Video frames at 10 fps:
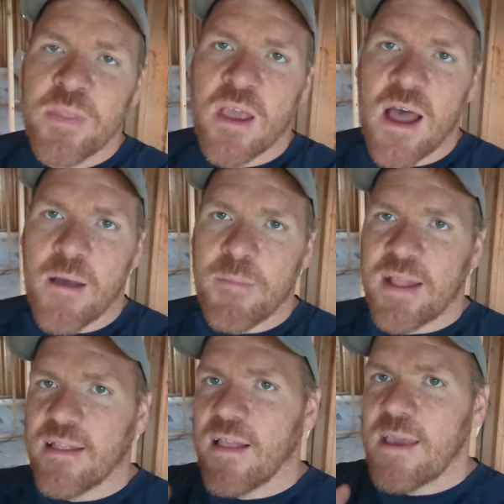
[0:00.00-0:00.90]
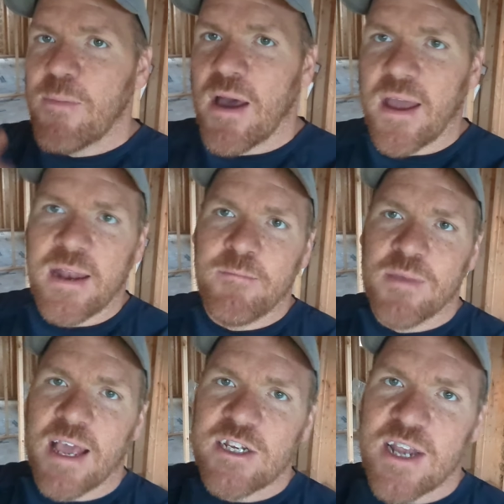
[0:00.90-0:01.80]
Um, hit the like button.
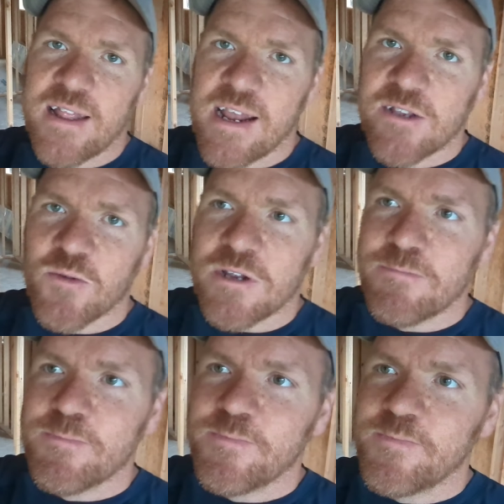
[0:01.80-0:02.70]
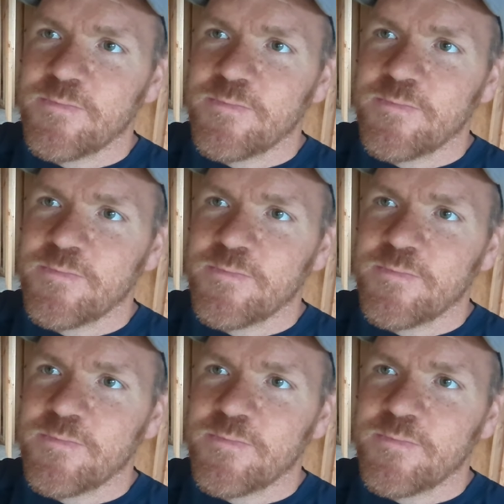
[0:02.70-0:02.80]
Catch you on the next one.